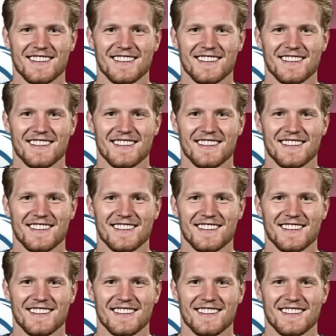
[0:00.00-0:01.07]

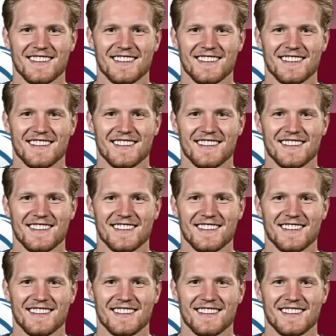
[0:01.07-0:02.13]

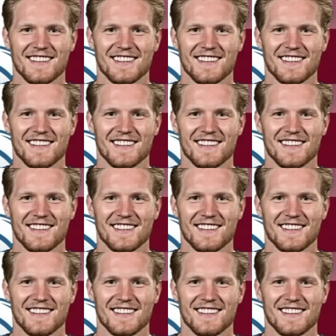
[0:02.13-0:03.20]

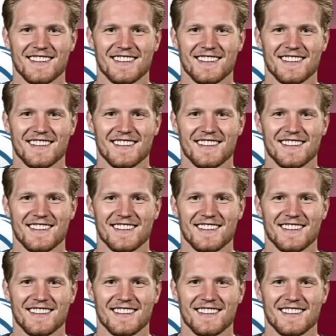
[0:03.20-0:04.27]

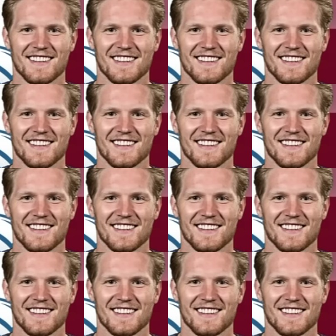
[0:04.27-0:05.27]
This is a still picture; no speech is visible.